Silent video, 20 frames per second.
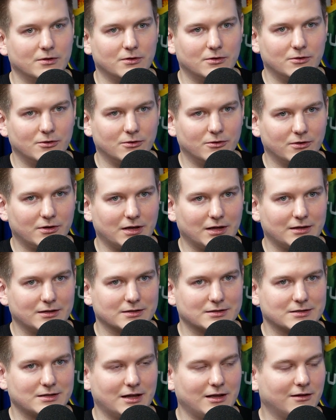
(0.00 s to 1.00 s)
You look at the
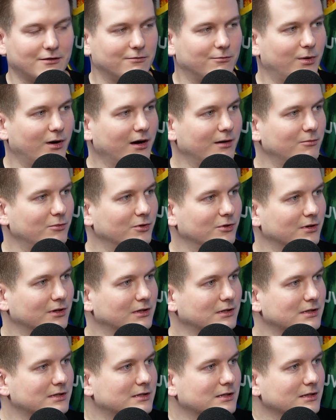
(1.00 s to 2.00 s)
state of Bayern
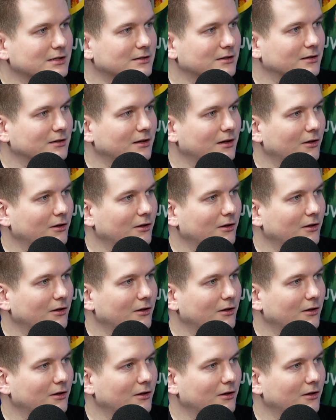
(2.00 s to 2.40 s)
Munich this season,